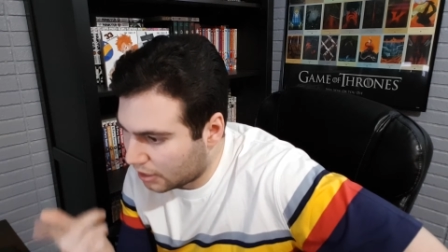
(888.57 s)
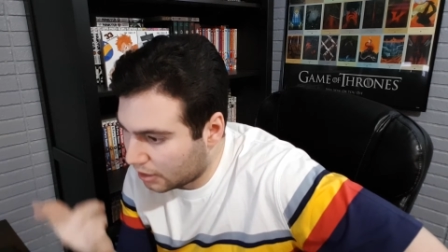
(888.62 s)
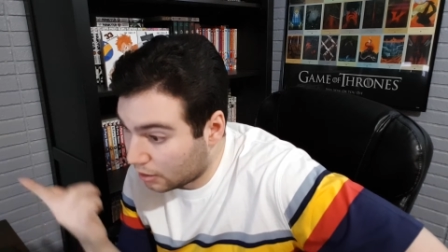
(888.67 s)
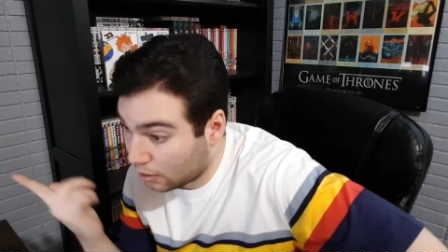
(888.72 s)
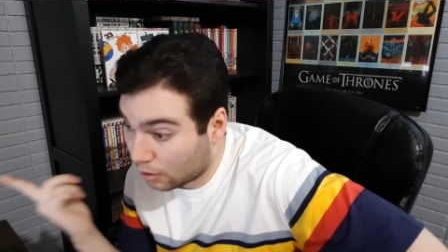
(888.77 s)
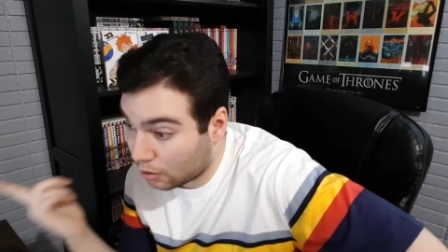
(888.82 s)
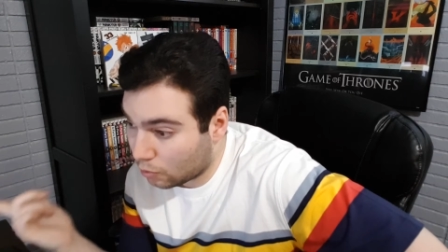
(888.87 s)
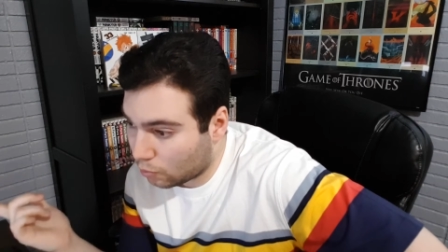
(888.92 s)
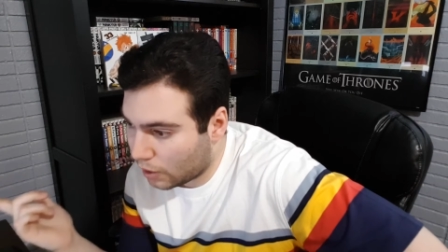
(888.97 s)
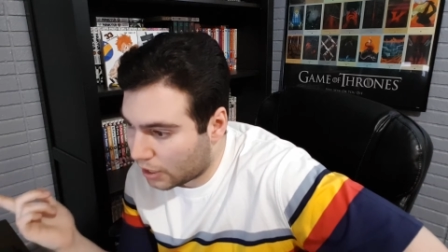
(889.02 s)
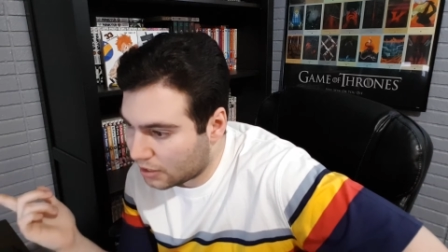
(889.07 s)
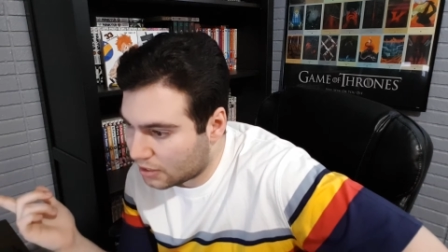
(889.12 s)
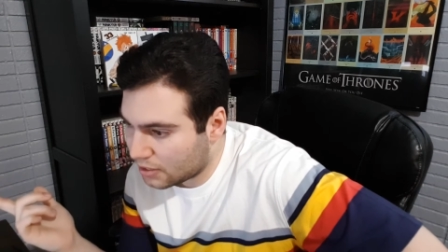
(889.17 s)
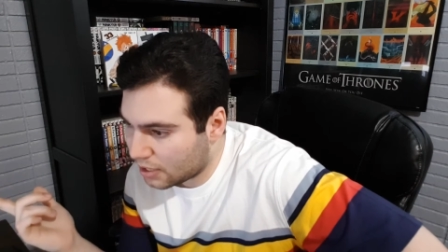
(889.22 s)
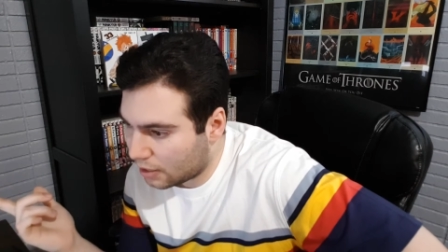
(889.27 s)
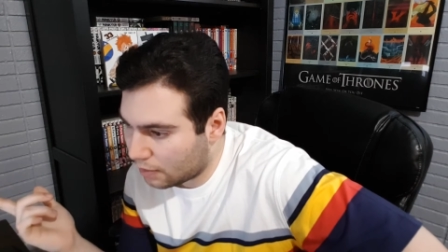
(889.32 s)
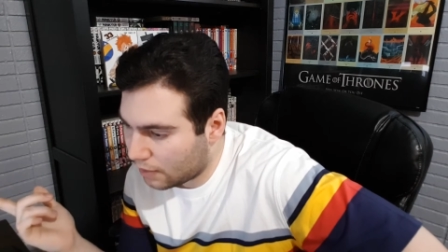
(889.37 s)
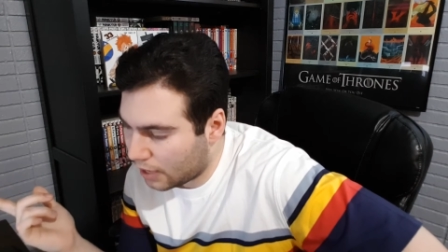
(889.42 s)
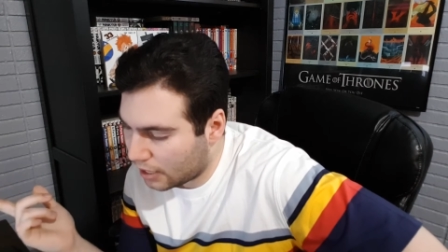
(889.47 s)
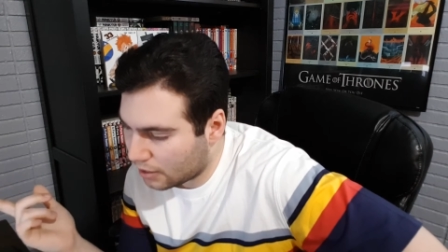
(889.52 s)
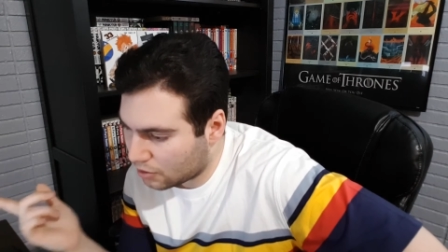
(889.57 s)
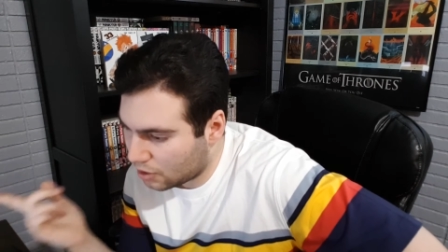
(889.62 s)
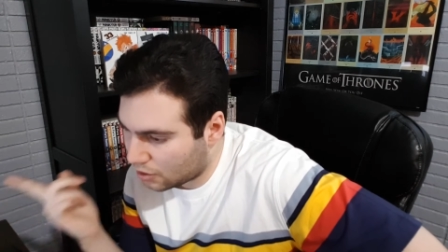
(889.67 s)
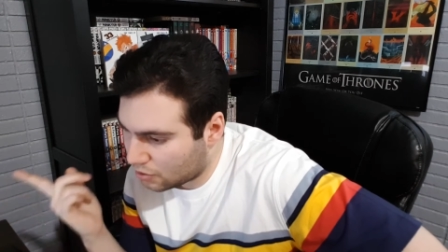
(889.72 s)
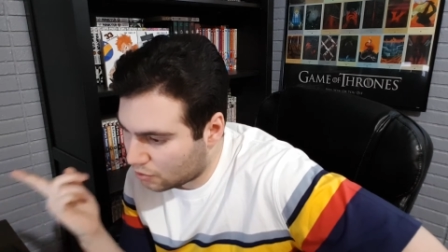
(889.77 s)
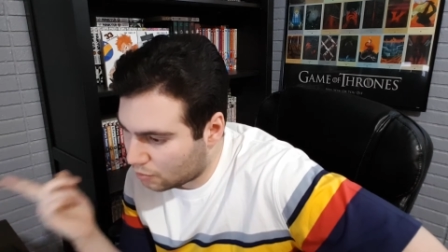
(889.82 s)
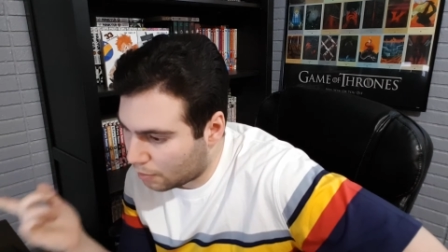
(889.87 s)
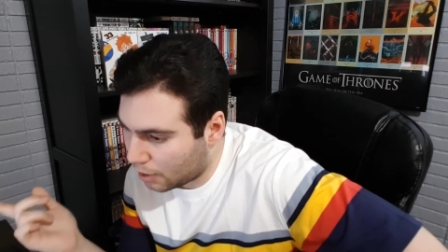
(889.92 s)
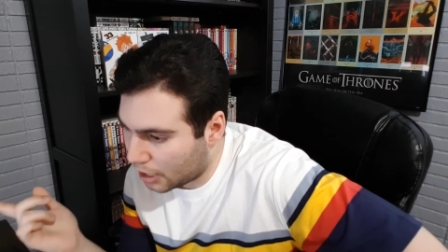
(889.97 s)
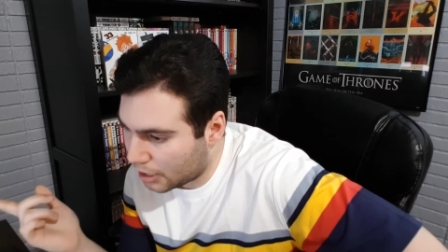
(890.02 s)
and on the right side of that is
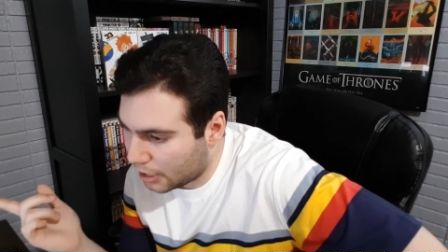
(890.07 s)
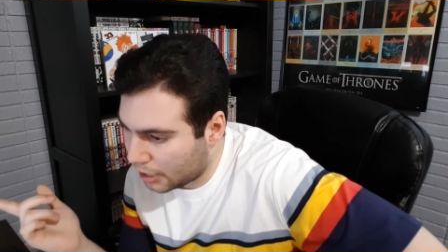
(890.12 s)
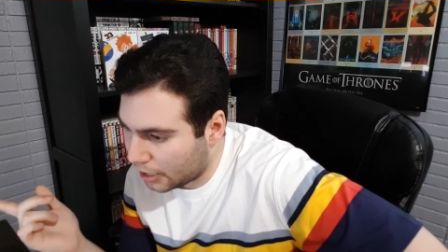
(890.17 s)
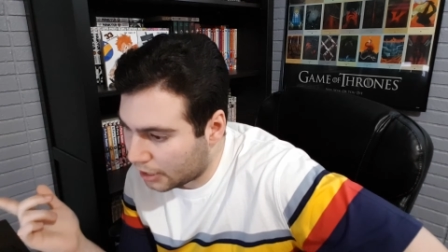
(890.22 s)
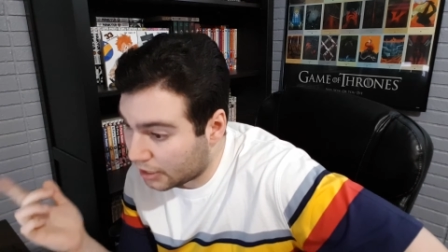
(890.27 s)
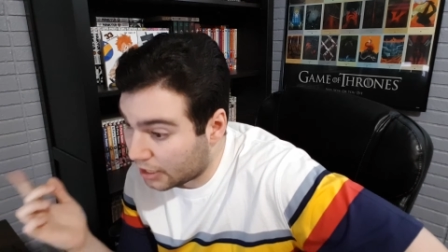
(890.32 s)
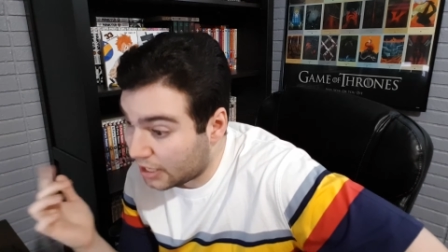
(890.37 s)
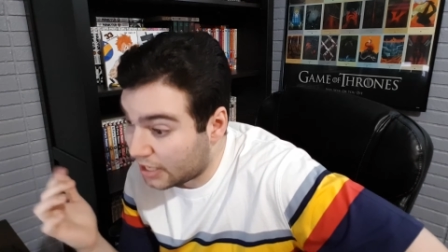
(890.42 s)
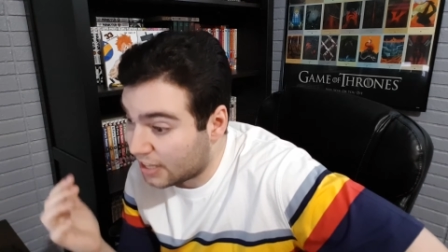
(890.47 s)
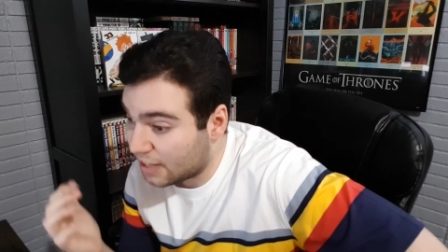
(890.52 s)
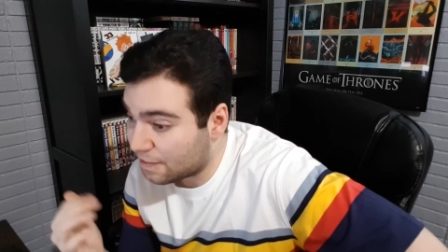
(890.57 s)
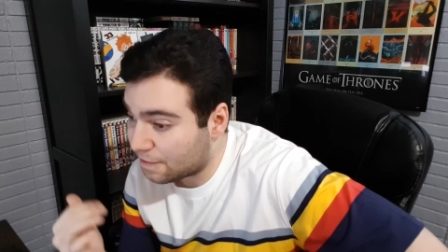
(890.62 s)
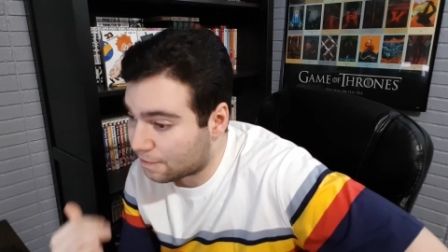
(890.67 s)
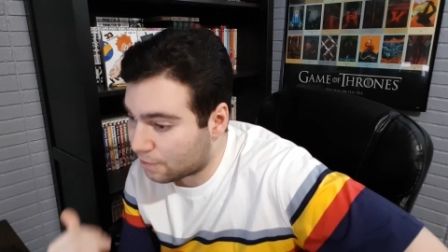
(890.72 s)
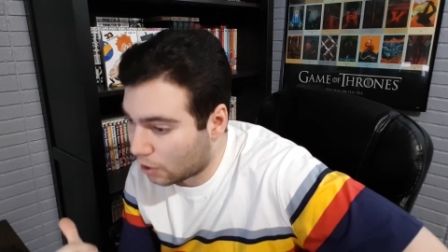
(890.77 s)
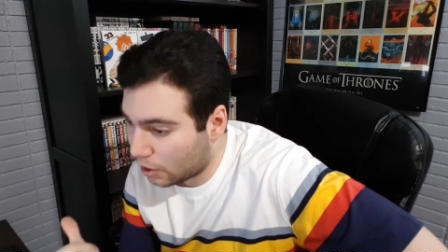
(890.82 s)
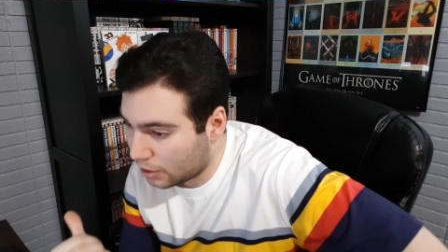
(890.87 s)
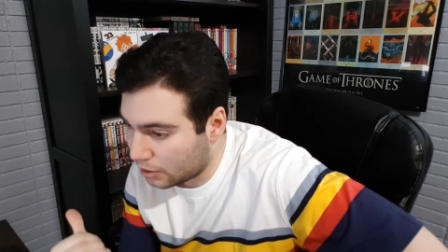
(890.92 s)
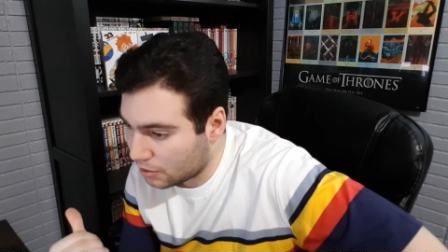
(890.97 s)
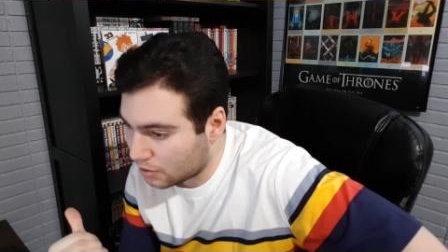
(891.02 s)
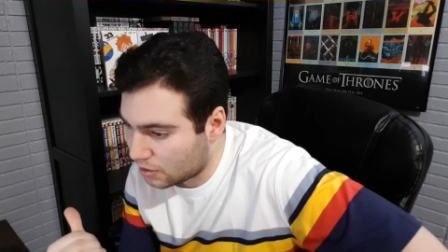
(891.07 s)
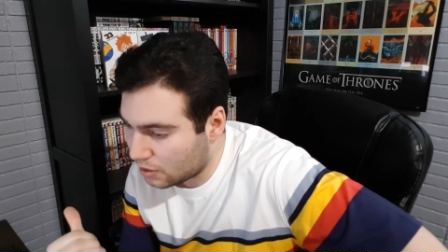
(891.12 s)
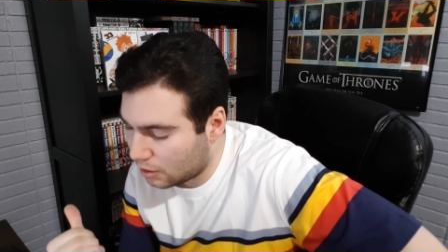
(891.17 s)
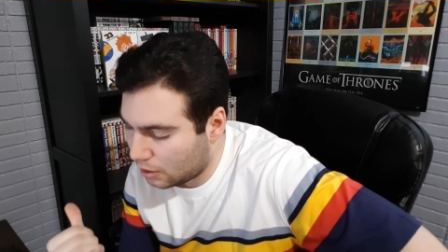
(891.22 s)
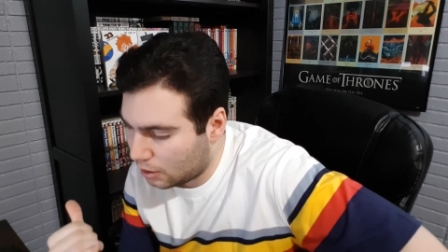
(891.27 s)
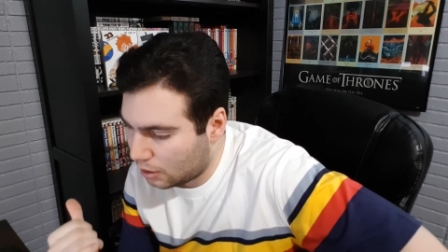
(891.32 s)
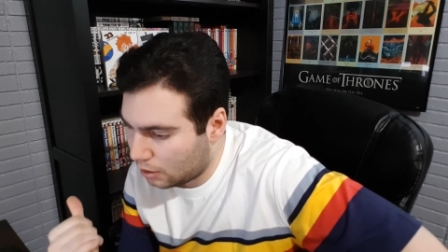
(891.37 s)
Azumane, and then in the front